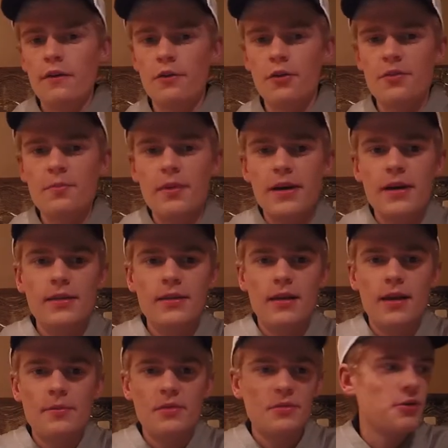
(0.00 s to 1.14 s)
Fourth bait
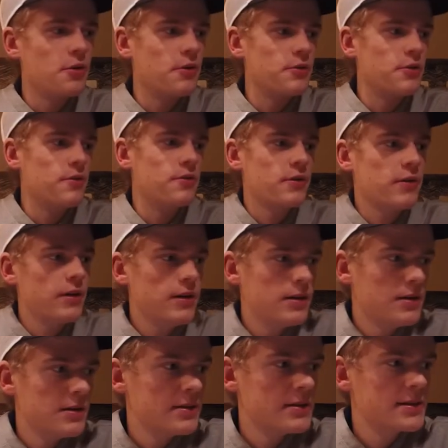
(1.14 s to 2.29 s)
that I'm going to be going over
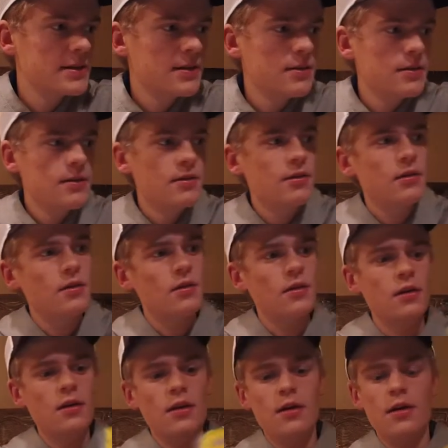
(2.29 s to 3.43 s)
is
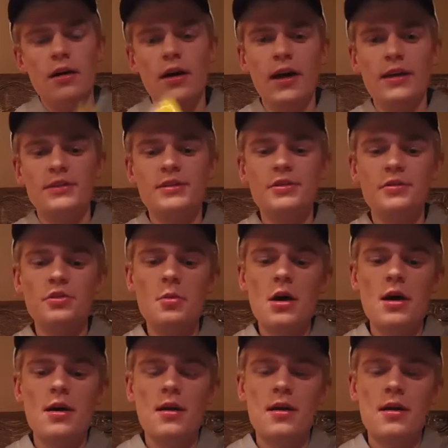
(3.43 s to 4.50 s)
a tube.